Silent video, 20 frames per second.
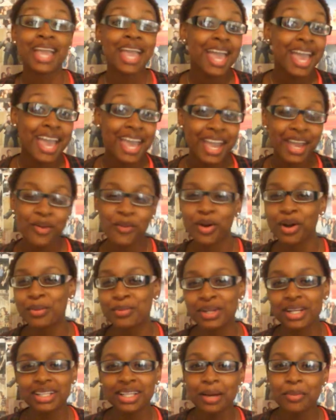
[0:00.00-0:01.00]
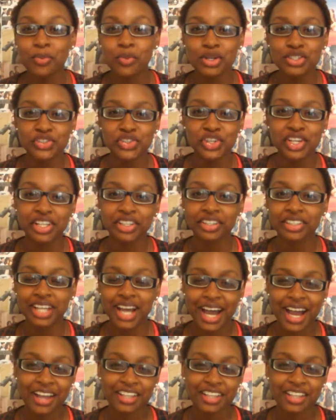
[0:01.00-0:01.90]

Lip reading: Hey, welcome to Club Once You Heal or Die.